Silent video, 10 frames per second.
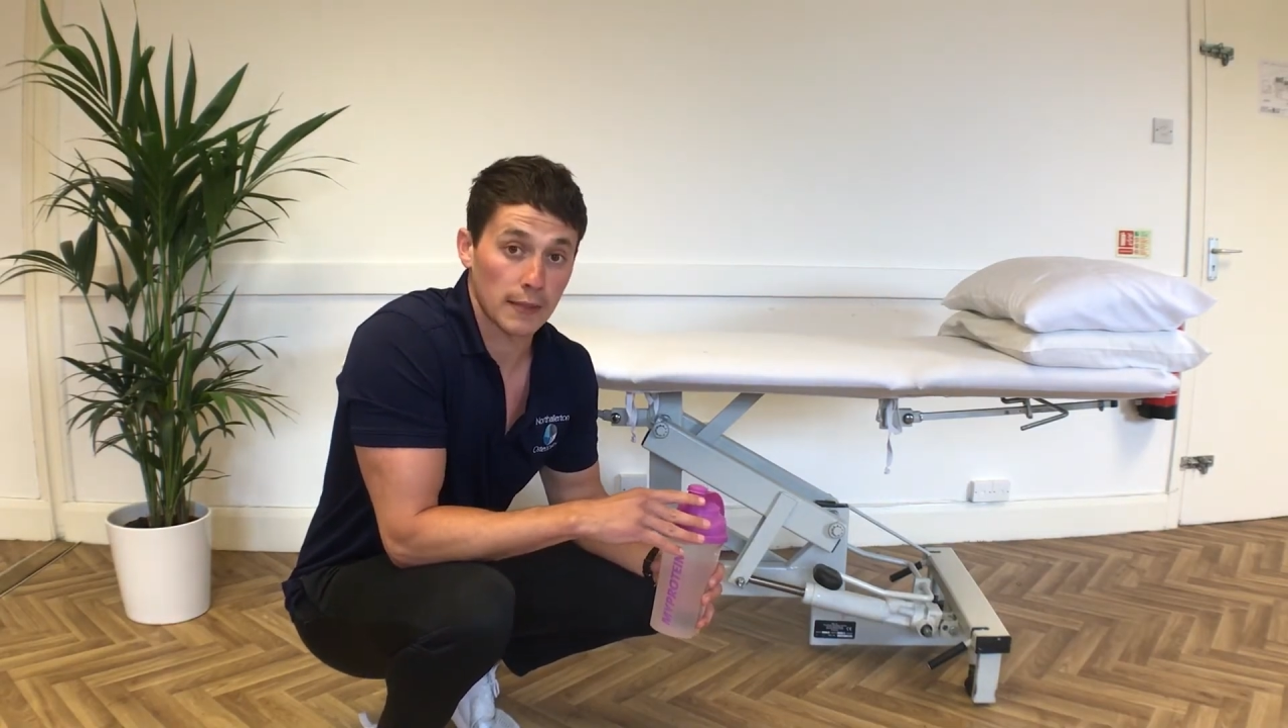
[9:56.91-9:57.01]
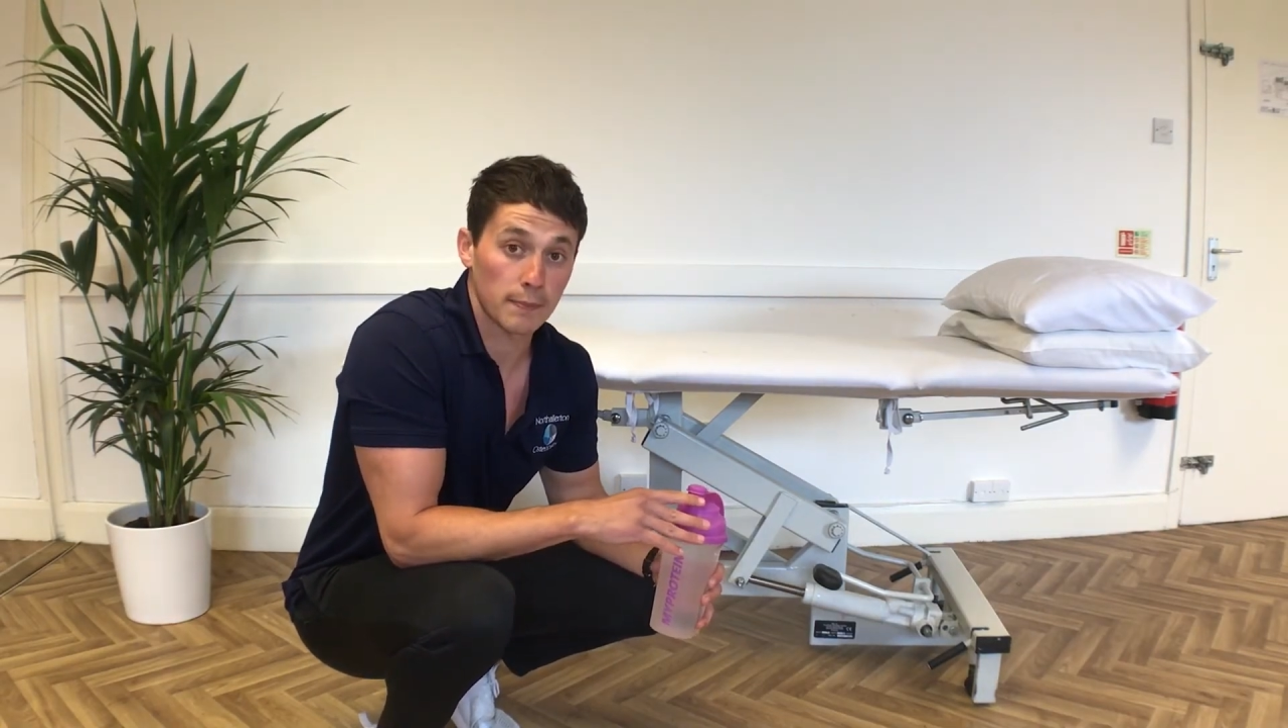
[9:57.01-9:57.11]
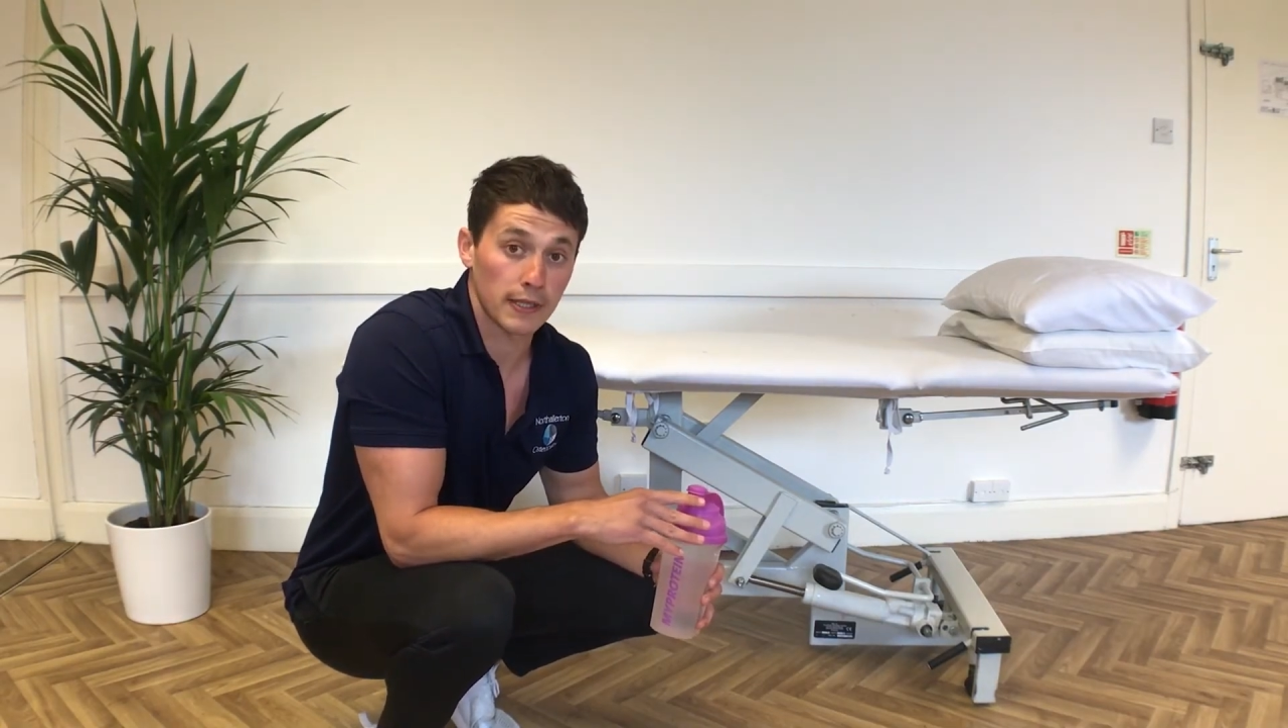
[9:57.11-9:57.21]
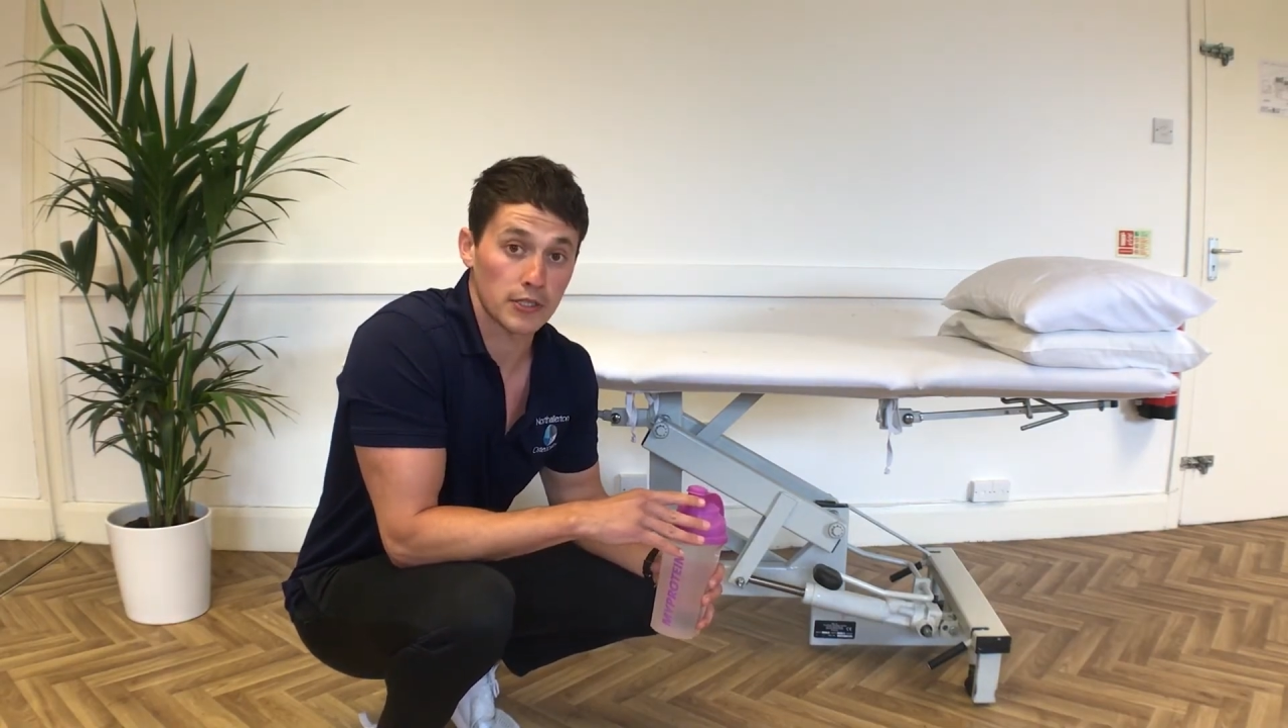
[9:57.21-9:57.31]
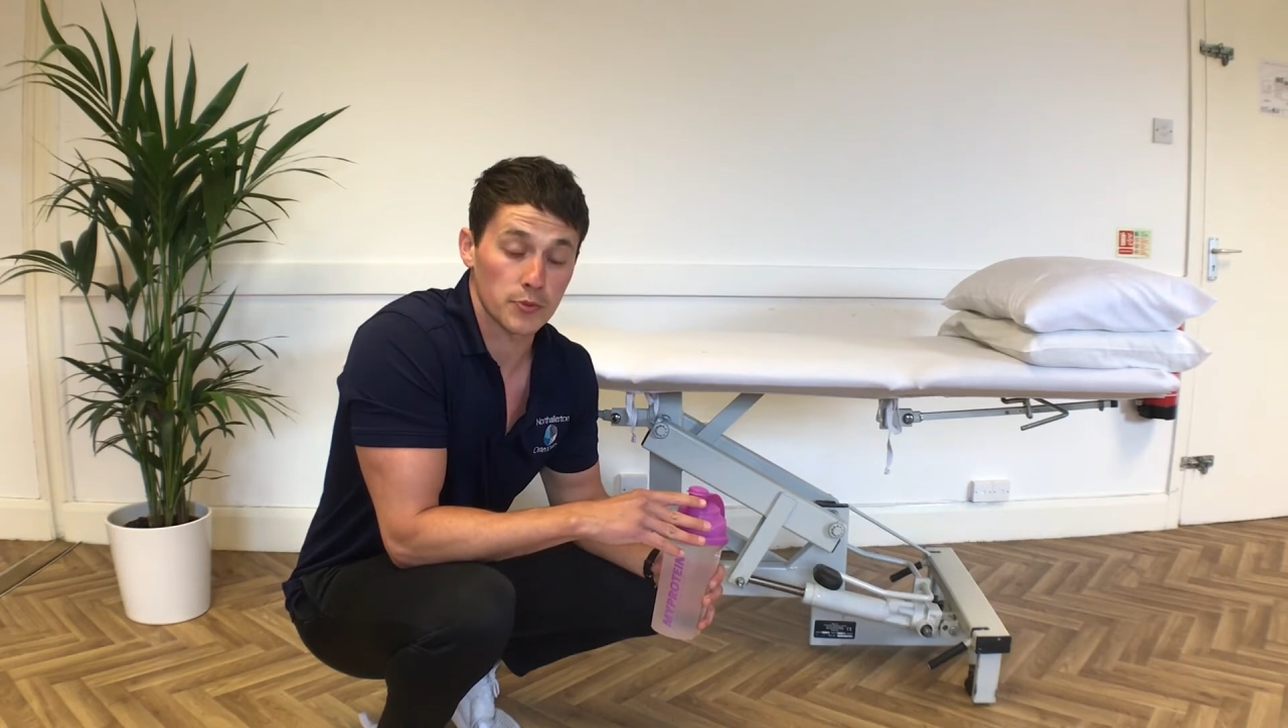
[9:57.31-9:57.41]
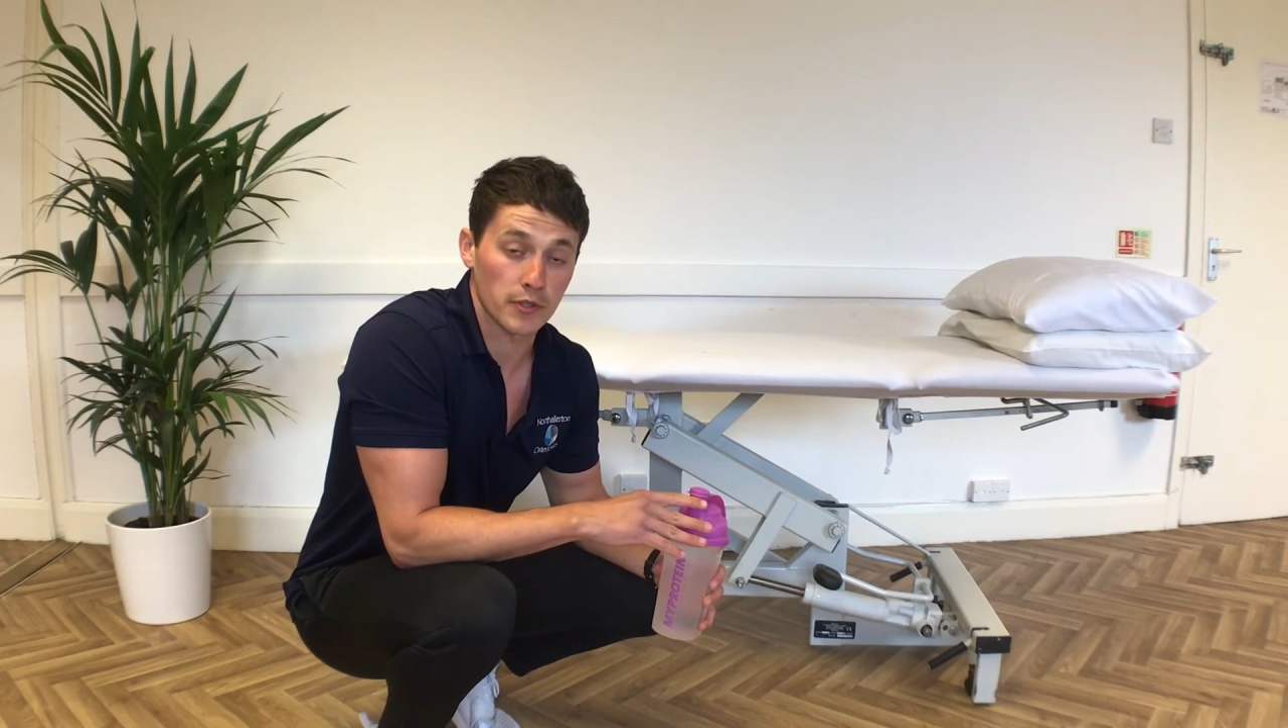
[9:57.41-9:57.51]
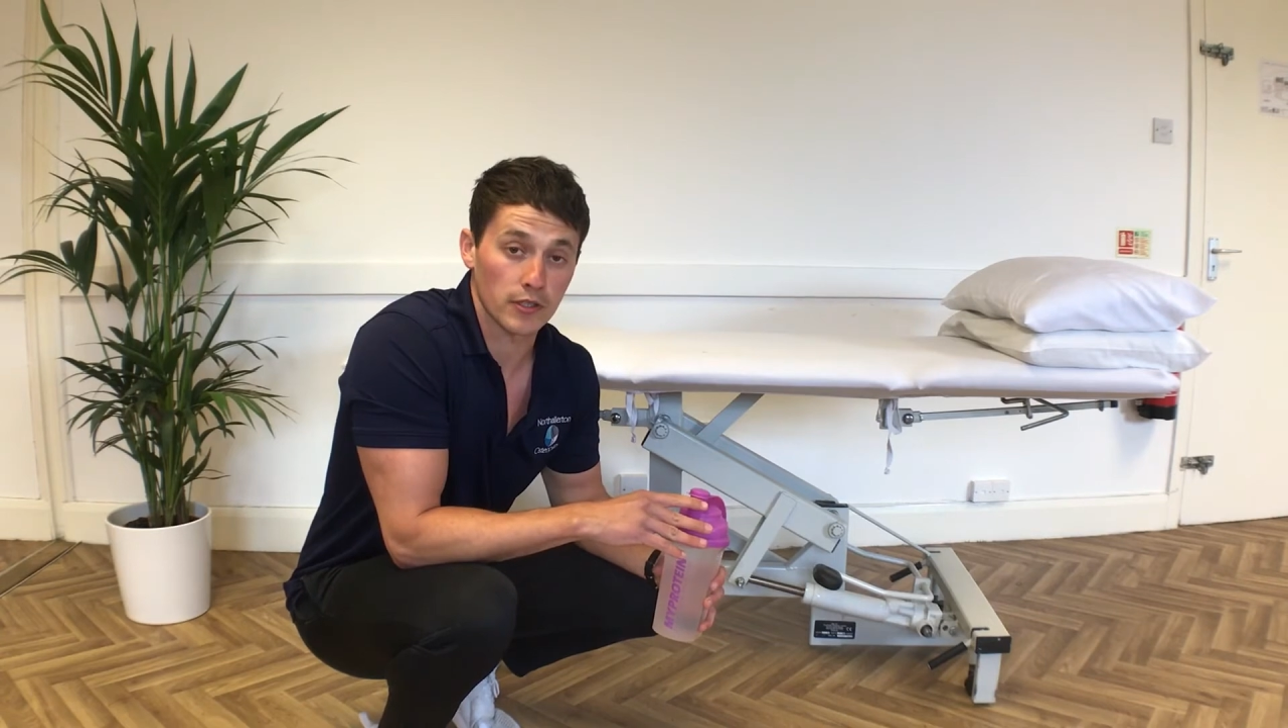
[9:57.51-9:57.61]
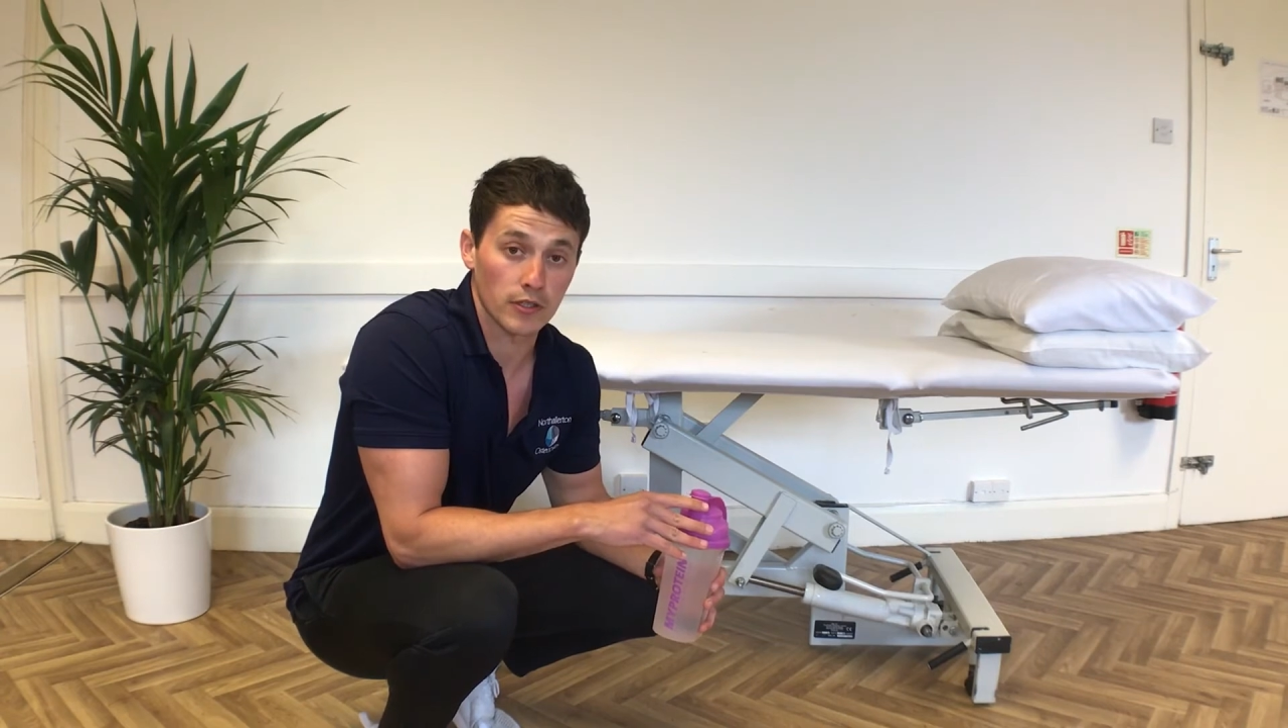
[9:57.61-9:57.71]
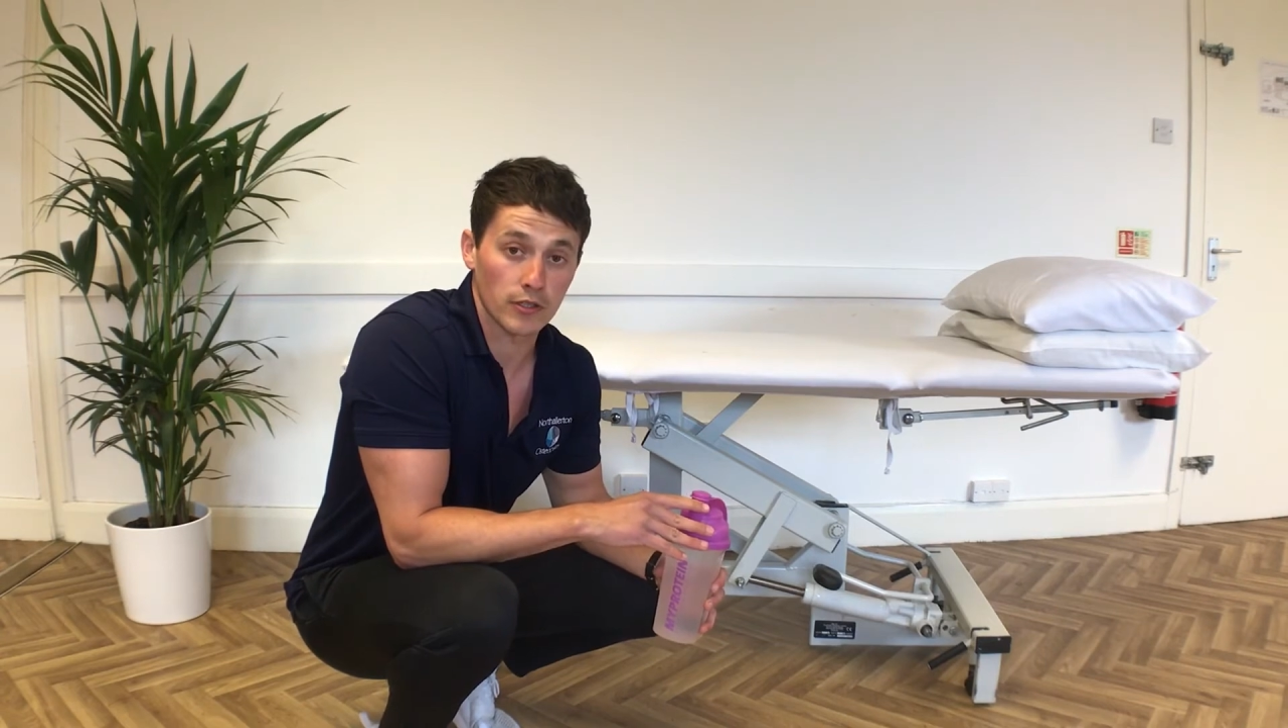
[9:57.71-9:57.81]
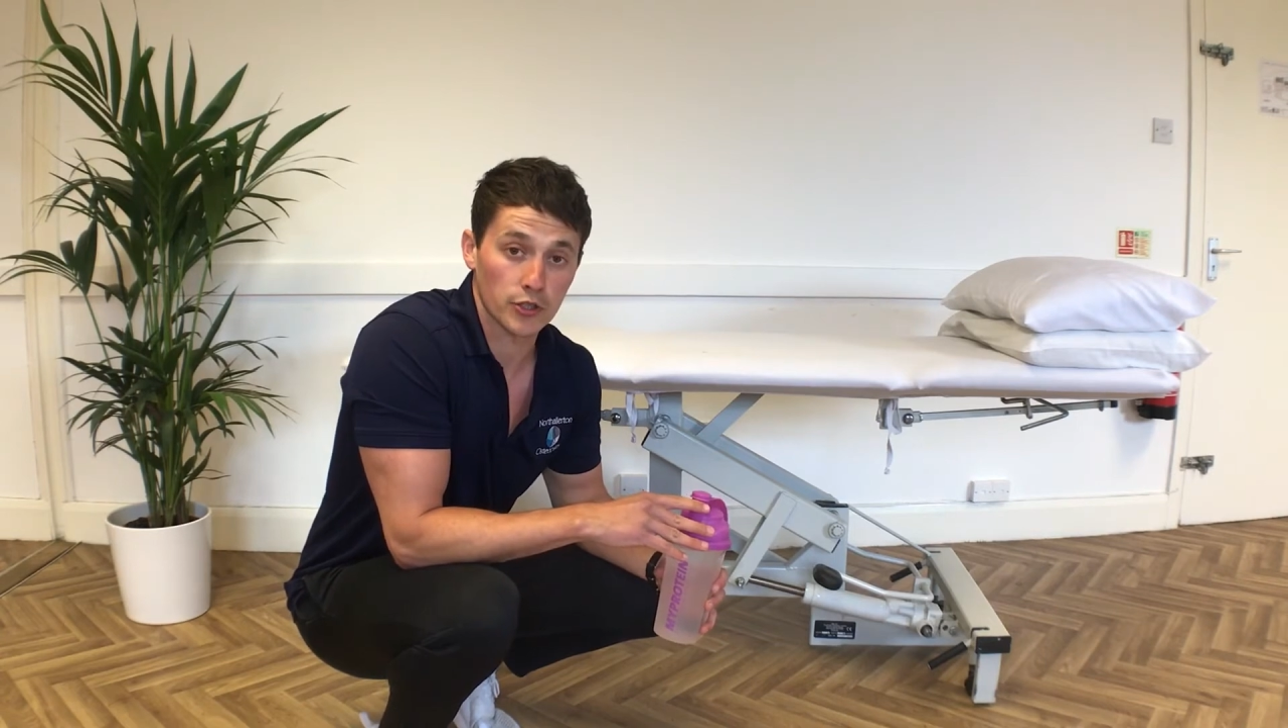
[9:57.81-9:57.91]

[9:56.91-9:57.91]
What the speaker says: impingement